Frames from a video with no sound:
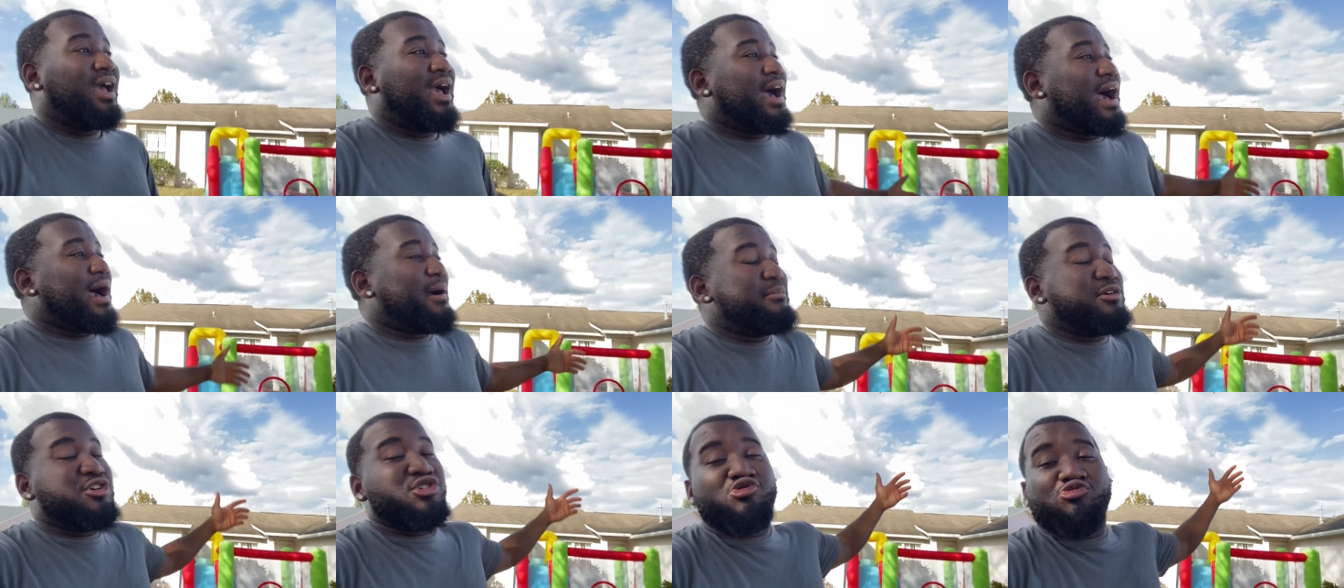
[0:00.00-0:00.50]

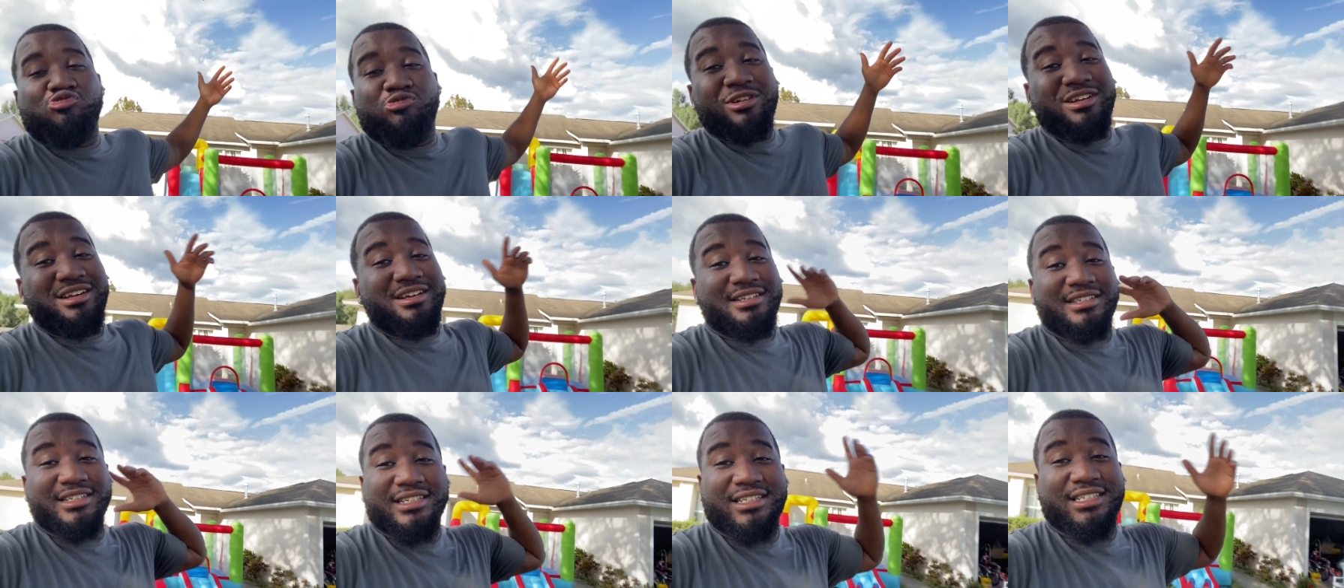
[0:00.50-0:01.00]
I mean, you
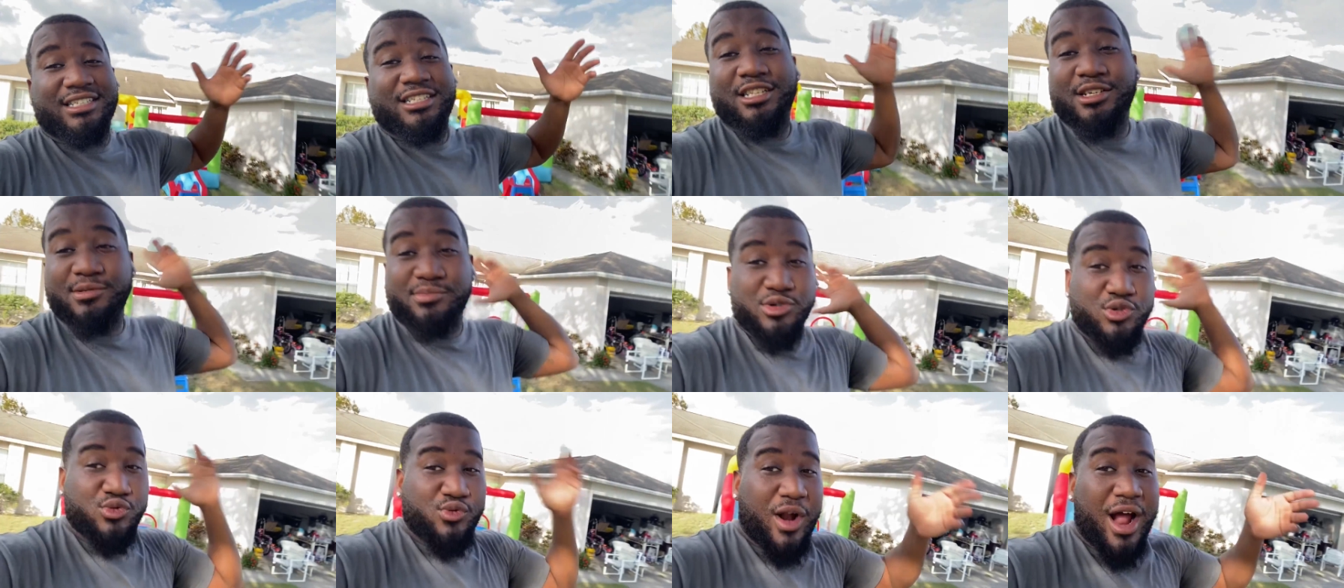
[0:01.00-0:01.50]
really just
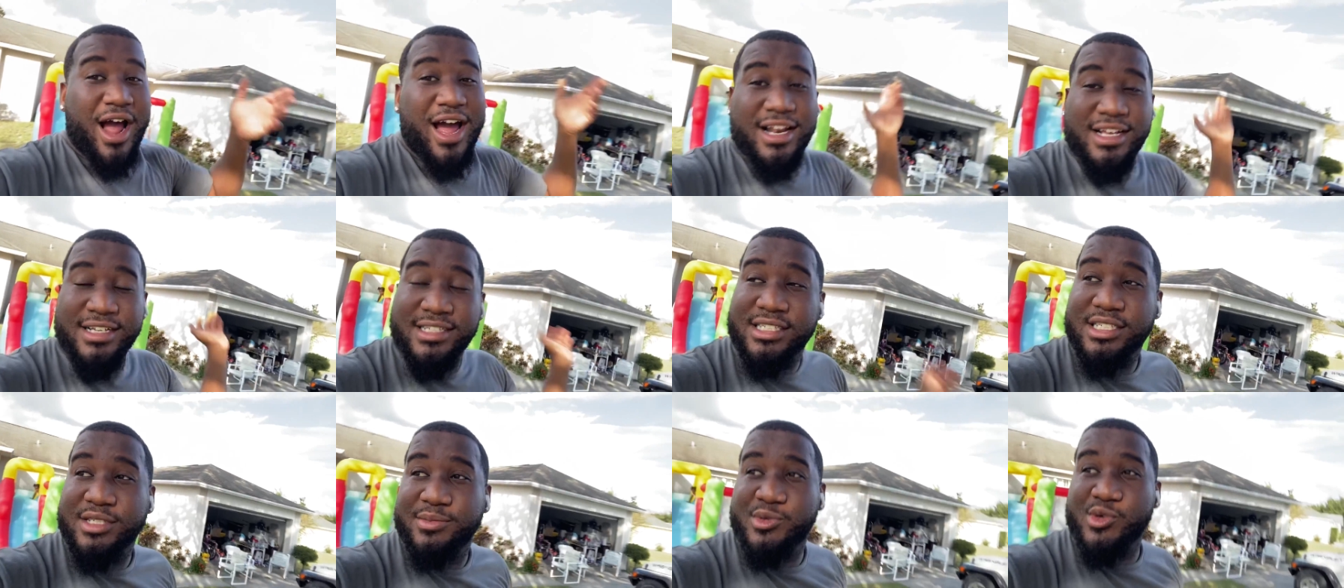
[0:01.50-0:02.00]
sleeping, riding,
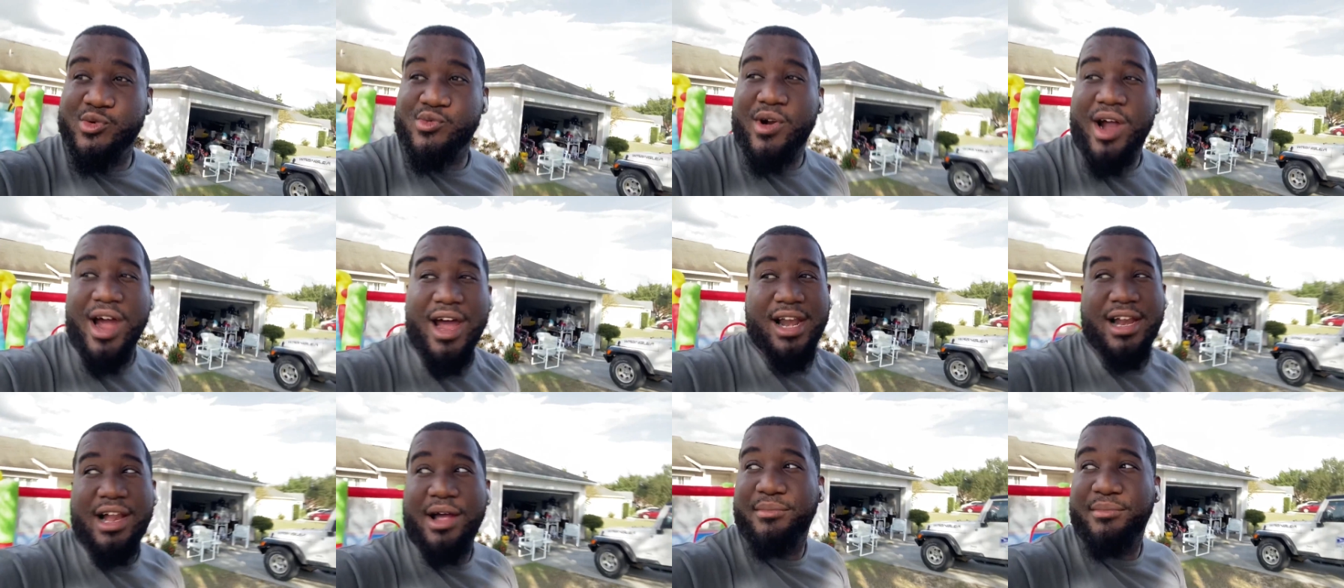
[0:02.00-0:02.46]
sleeping, riding.